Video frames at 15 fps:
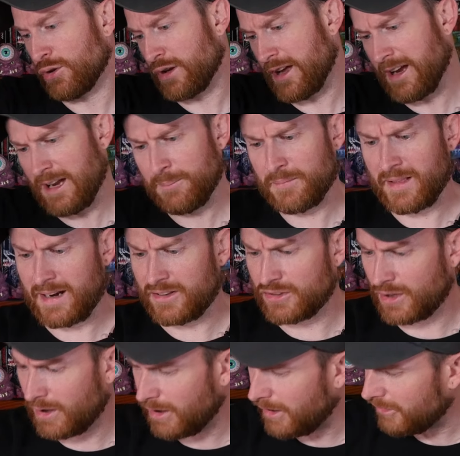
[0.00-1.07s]
game. That is
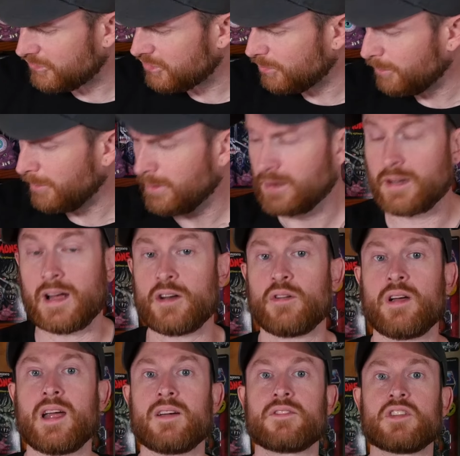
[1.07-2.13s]
awesome. I don't
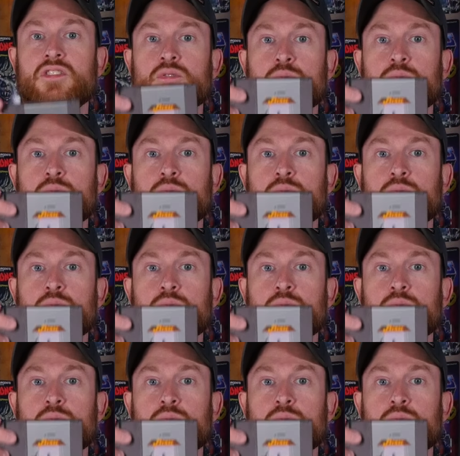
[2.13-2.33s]
have this